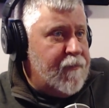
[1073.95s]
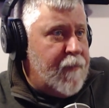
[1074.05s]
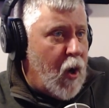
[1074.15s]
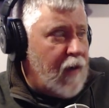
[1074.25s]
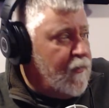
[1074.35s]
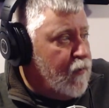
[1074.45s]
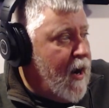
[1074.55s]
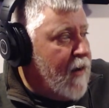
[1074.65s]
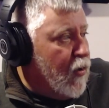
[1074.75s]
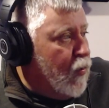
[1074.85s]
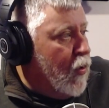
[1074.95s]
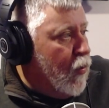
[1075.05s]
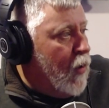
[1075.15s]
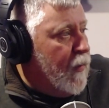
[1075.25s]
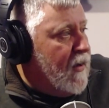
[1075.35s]
Parks and Rec or
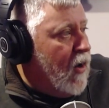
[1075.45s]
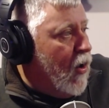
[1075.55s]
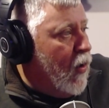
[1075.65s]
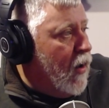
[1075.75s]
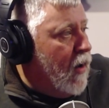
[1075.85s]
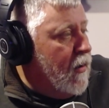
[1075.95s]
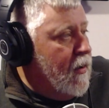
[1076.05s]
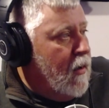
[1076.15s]
what we call